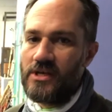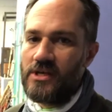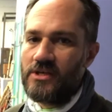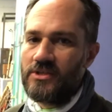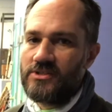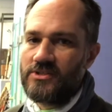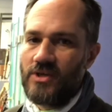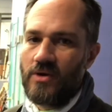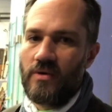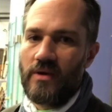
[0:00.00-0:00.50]

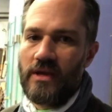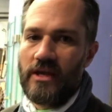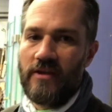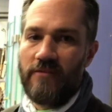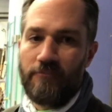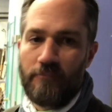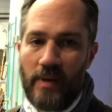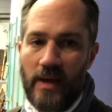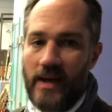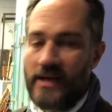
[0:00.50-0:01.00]
So
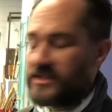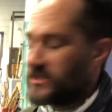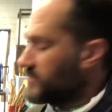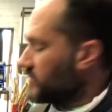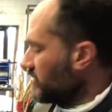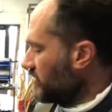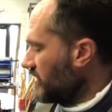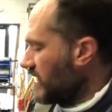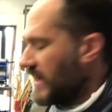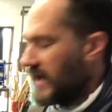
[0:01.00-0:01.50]
if
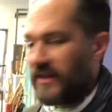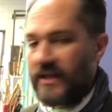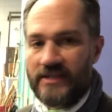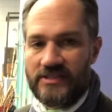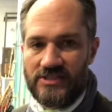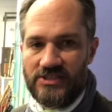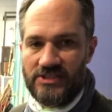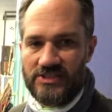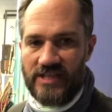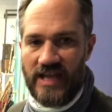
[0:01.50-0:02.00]
possible, I like
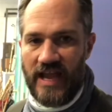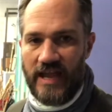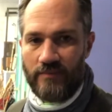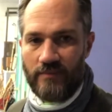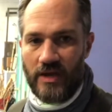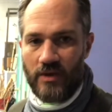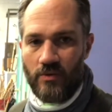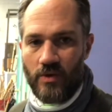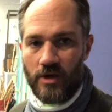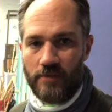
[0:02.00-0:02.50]
to just hang
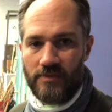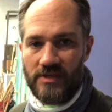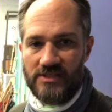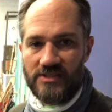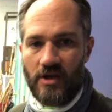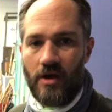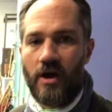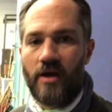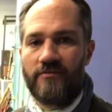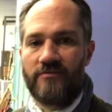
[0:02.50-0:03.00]
my workpiece
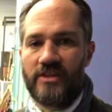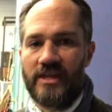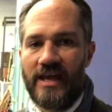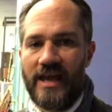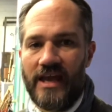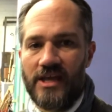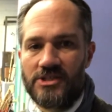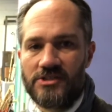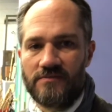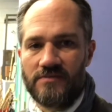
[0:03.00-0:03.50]
off the
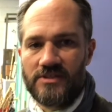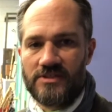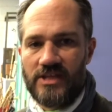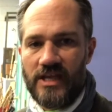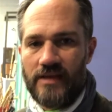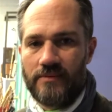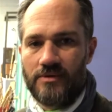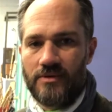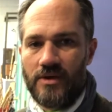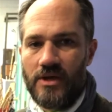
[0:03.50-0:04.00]
edge of the
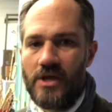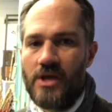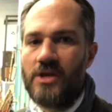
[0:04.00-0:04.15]
table